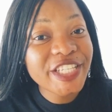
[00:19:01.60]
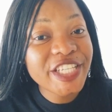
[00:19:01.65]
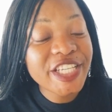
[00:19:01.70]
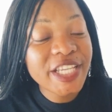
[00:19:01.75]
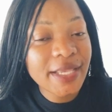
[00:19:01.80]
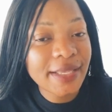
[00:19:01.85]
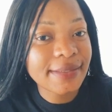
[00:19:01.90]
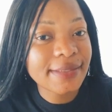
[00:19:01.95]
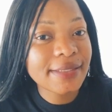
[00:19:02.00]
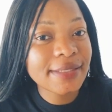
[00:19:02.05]

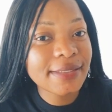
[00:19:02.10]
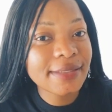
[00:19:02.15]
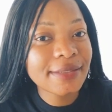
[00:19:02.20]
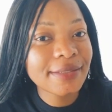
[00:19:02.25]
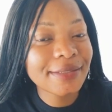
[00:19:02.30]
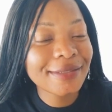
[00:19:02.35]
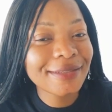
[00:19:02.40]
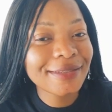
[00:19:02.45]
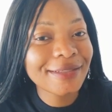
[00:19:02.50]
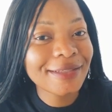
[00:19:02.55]
chance
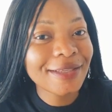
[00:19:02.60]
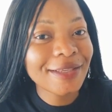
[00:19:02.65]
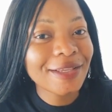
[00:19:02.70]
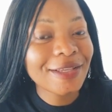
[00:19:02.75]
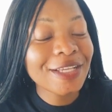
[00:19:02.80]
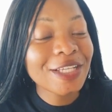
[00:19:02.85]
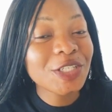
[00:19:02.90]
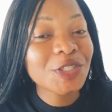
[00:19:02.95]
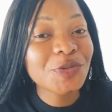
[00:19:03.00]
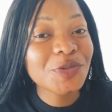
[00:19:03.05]

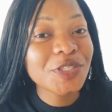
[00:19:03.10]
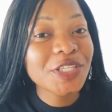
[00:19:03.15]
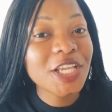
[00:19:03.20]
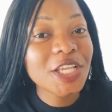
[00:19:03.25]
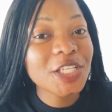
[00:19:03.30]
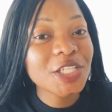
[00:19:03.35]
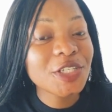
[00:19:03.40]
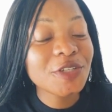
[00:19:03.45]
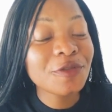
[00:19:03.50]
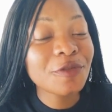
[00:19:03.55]
to
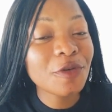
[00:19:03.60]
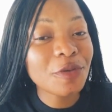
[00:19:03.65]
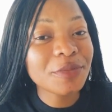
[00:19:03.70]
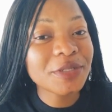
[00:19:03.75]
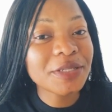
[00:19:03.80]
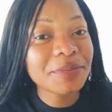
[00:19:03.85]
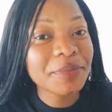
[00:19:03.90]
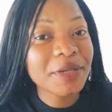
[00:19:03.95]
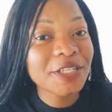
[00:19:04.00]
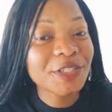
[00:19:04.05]
change from
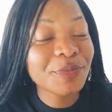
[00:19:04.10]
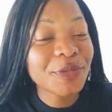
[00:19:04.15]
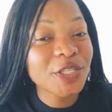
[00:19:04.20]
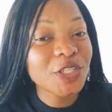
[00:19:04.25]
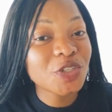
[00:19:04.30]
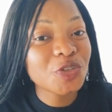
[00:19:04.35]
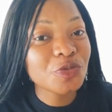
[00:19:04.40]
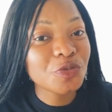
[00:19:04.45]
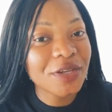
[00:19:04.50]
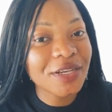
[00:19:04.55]

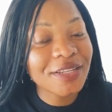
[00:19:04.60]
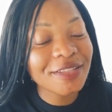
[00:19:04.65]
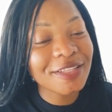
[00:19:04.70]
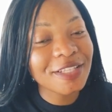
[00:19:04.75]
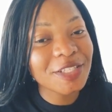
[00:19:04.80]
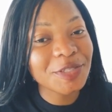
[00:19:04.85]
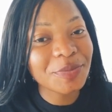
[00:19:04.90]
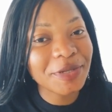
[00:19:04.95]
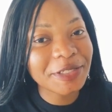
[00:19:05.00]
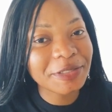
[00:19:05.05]
department to another
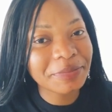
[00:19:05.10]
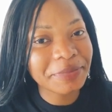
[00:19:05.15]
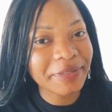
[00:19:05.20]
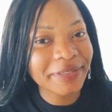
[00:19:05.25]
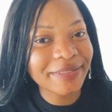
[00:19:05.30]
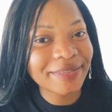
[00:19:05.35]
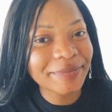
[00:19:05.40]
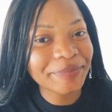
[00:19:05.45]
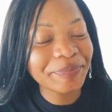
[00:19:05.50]
department.